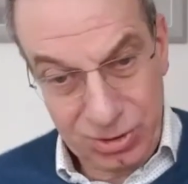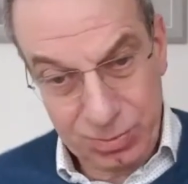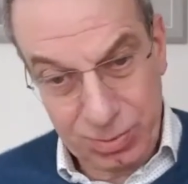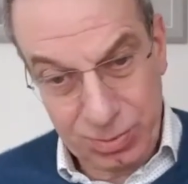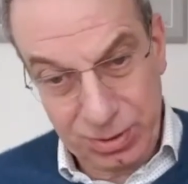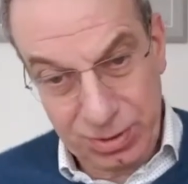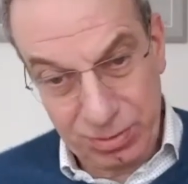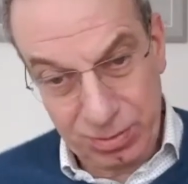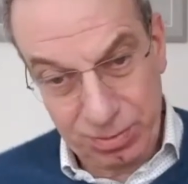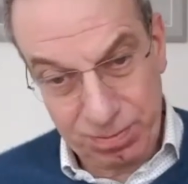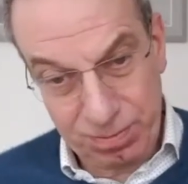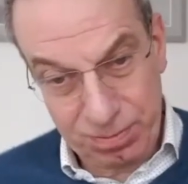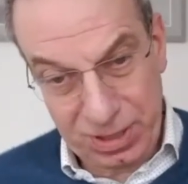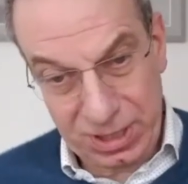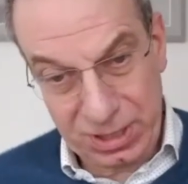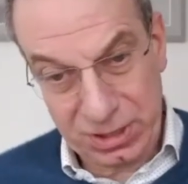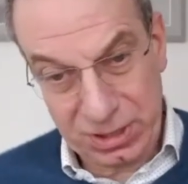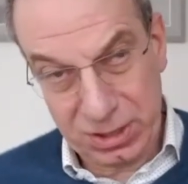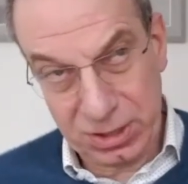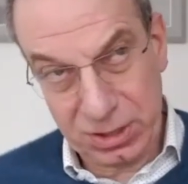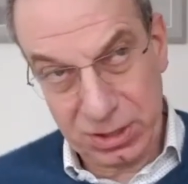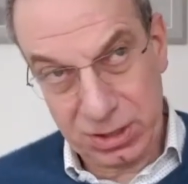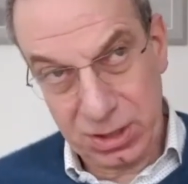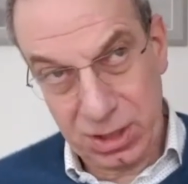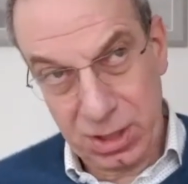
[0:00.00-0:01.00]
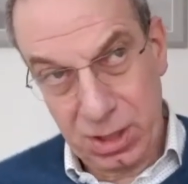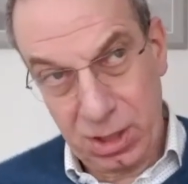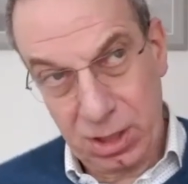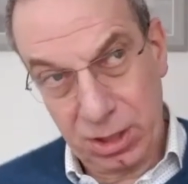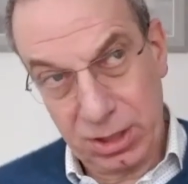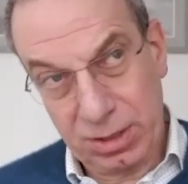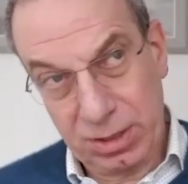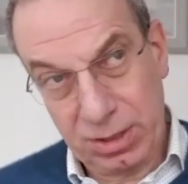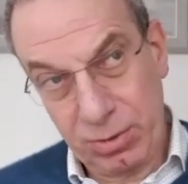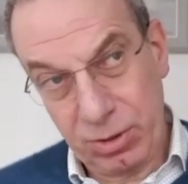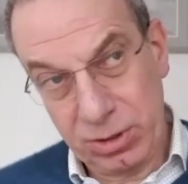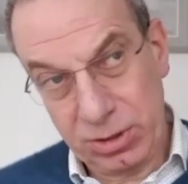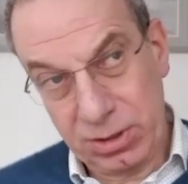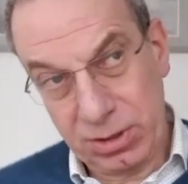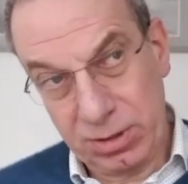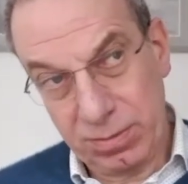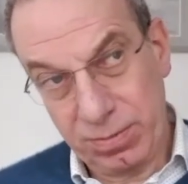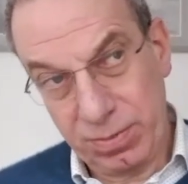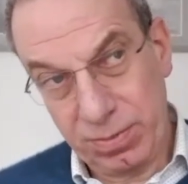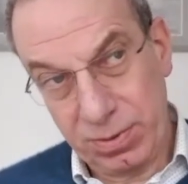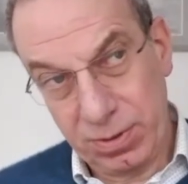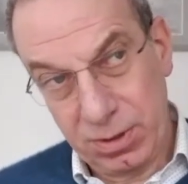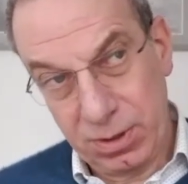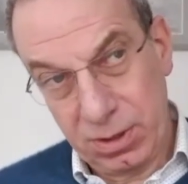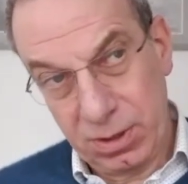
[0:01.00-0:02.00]
But the patients on
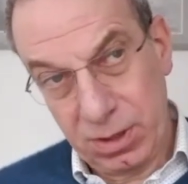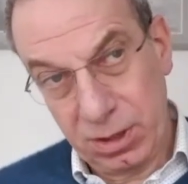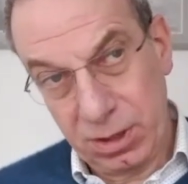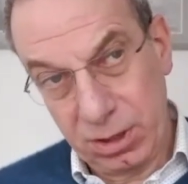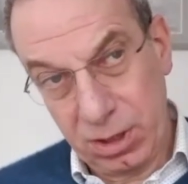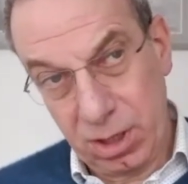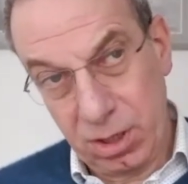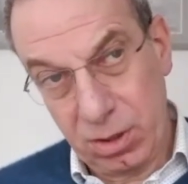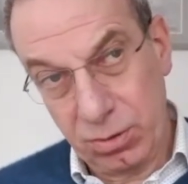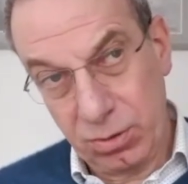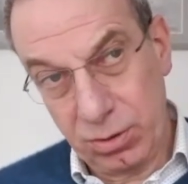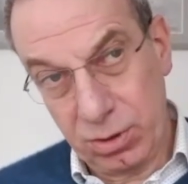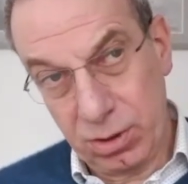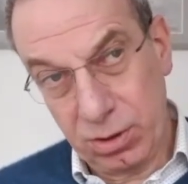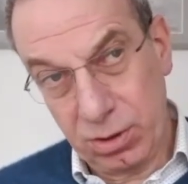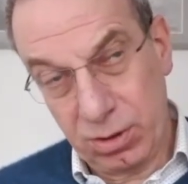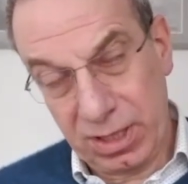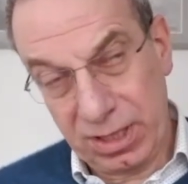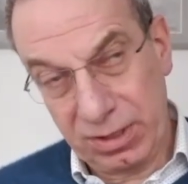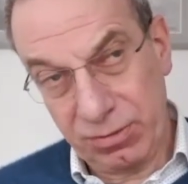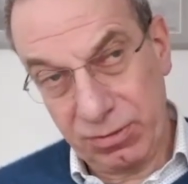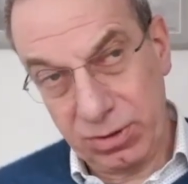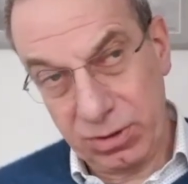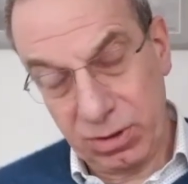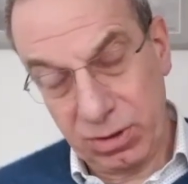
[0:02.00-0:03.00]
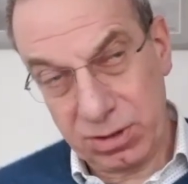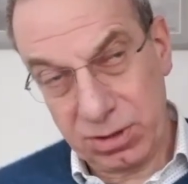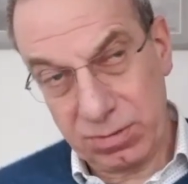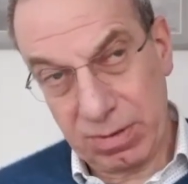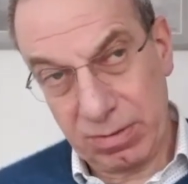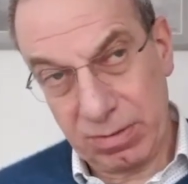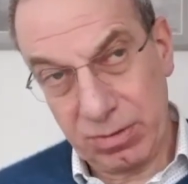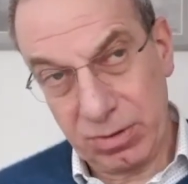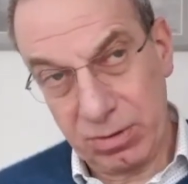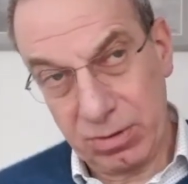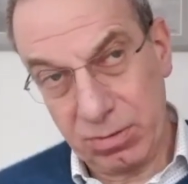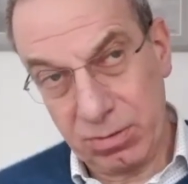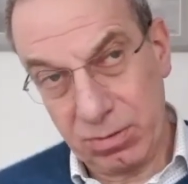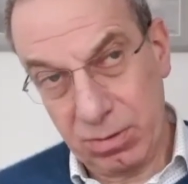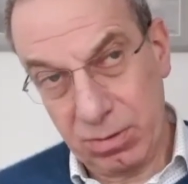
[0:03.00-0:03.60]
ibrutinib alone or had rituximab